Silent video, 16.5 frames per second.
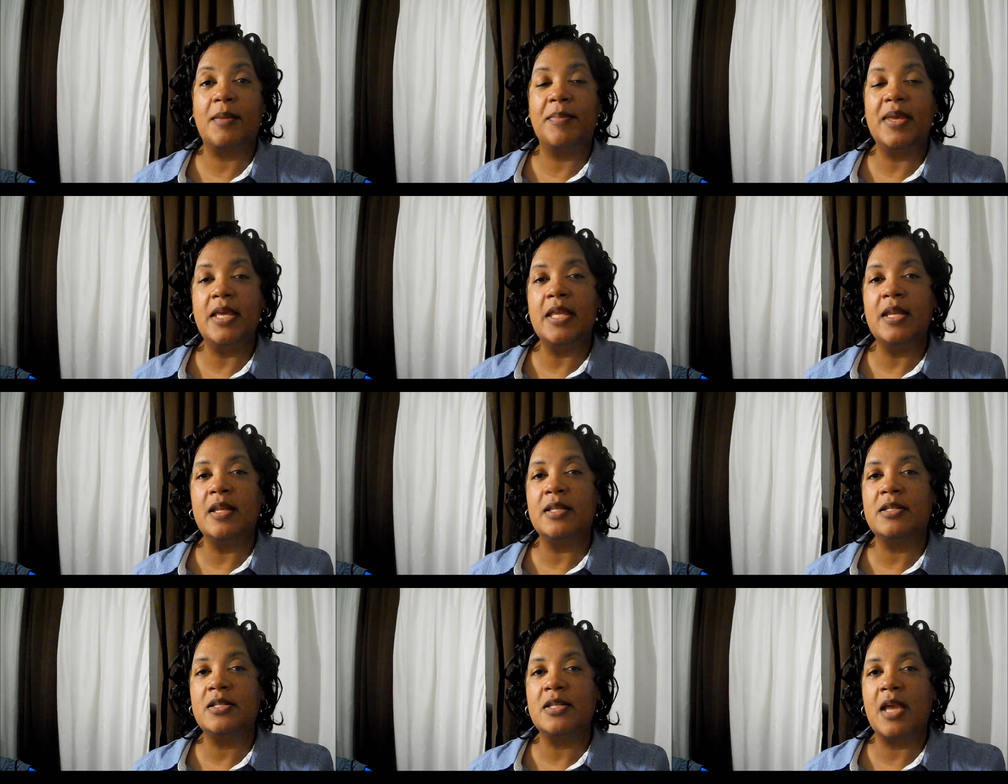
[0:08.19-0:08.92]
I'm in
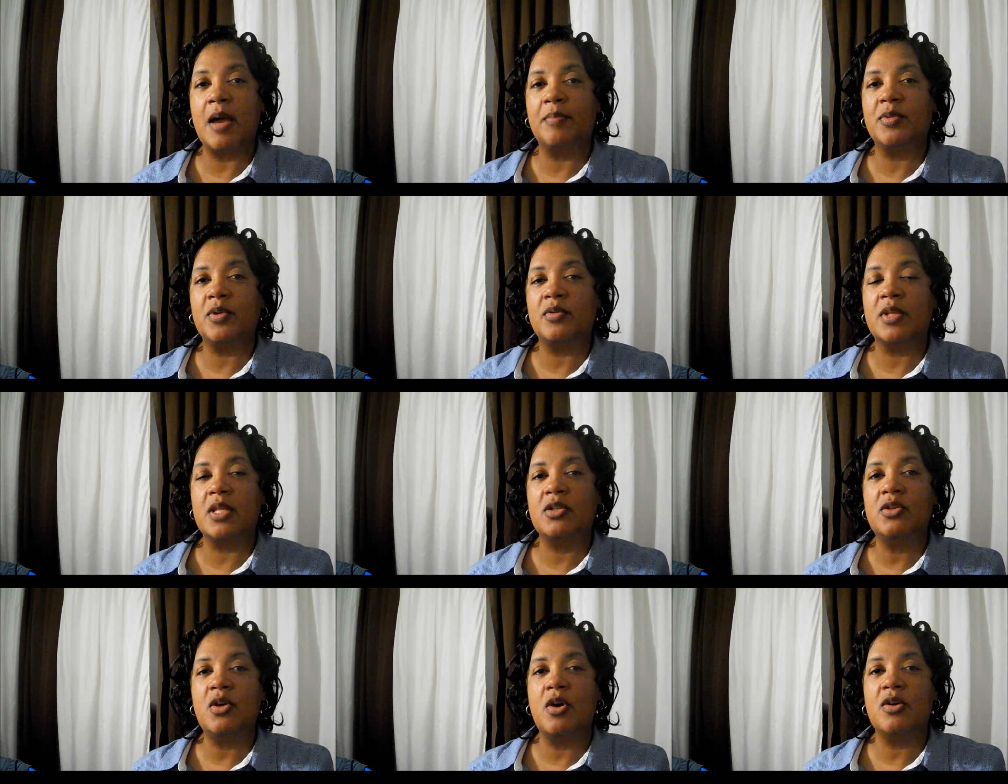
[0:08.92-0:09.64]
a chapter
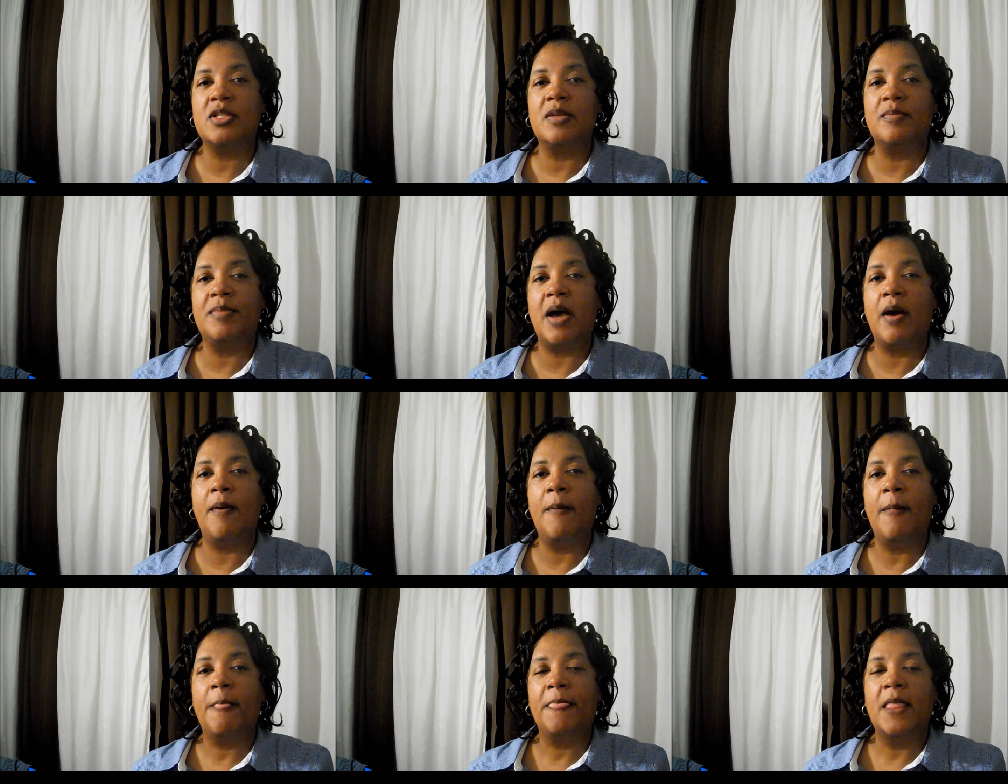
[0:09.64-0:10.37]
that talks
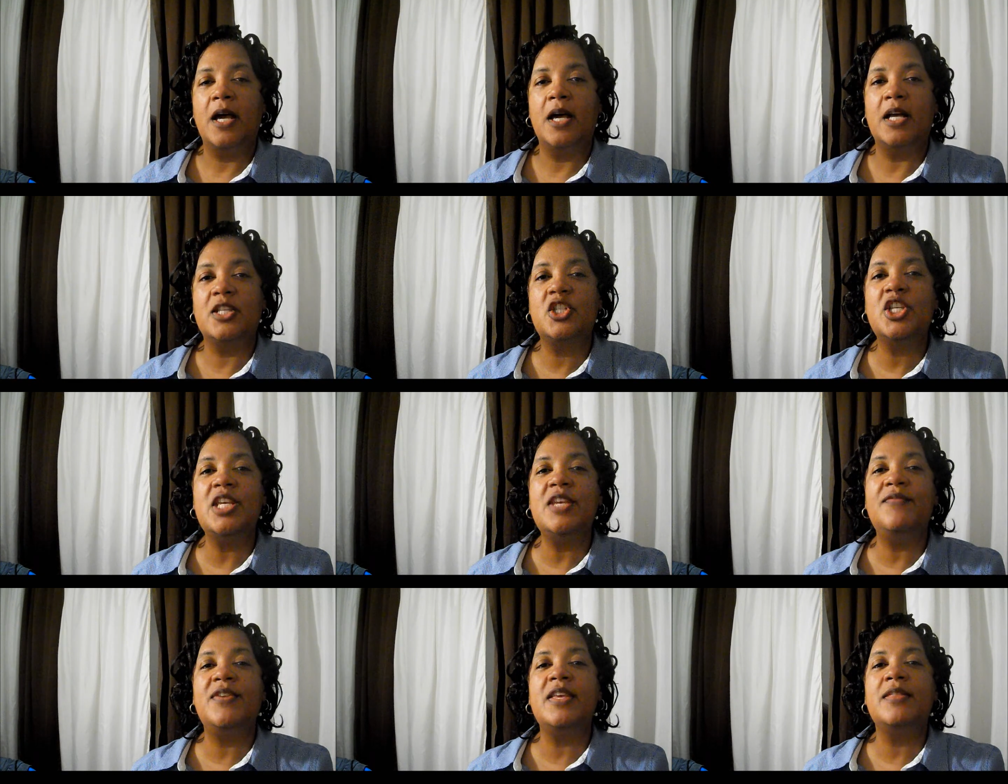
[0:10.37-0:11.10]
about
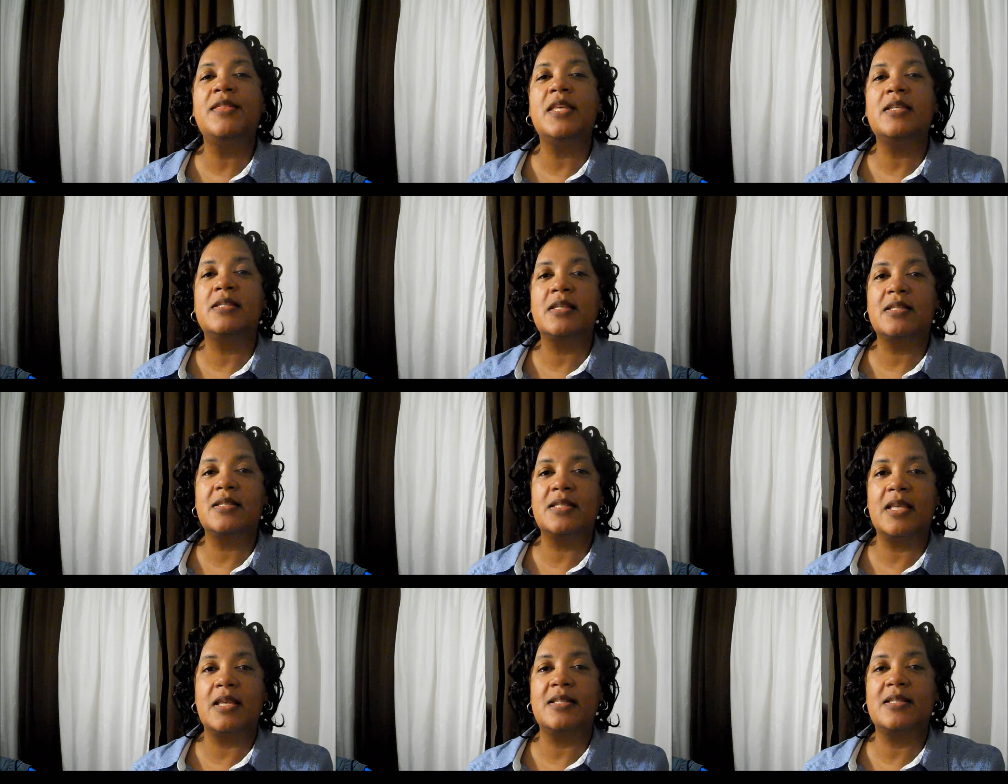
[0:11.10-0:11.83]
achieving the
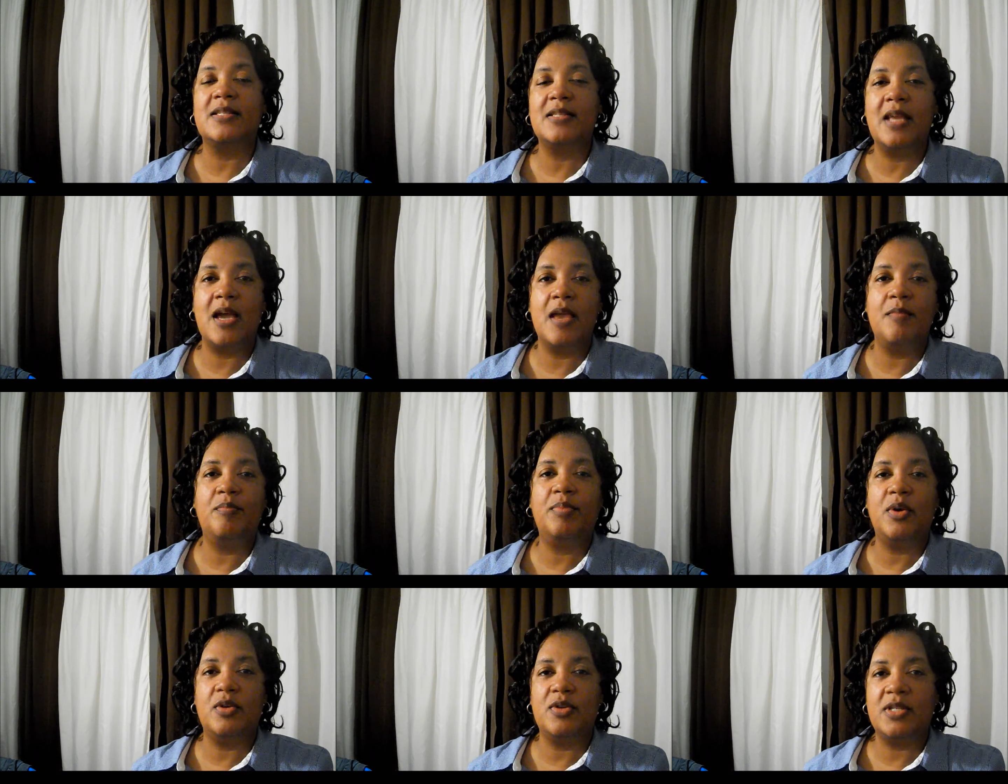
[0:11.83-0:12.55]
success type
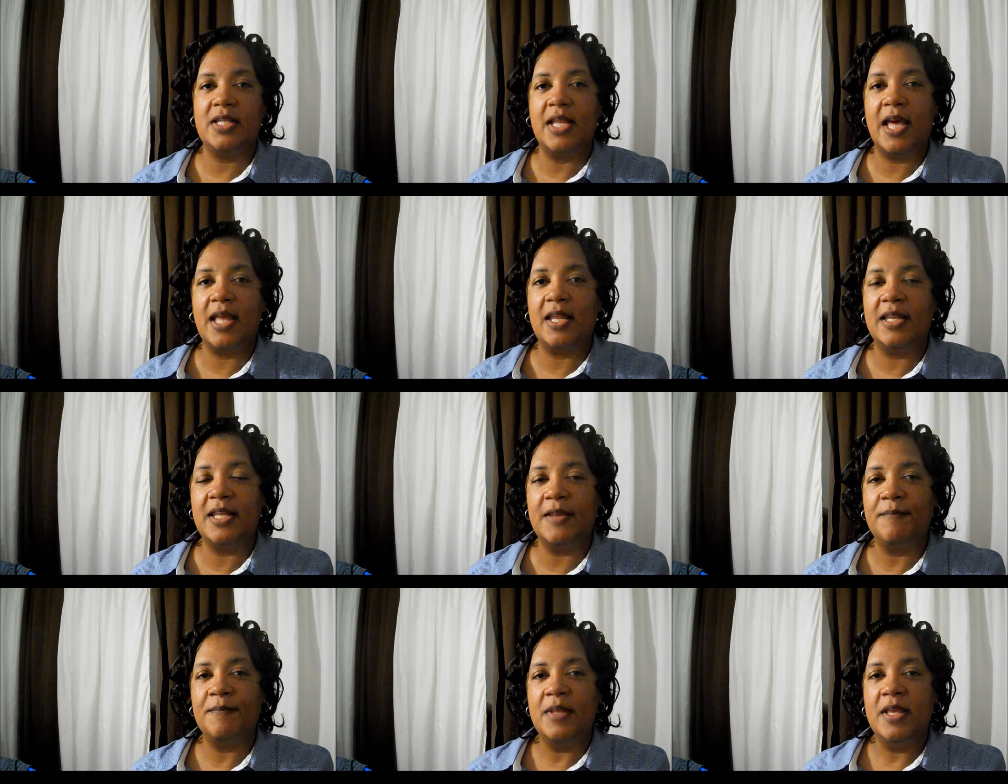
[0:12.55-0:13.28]
personality.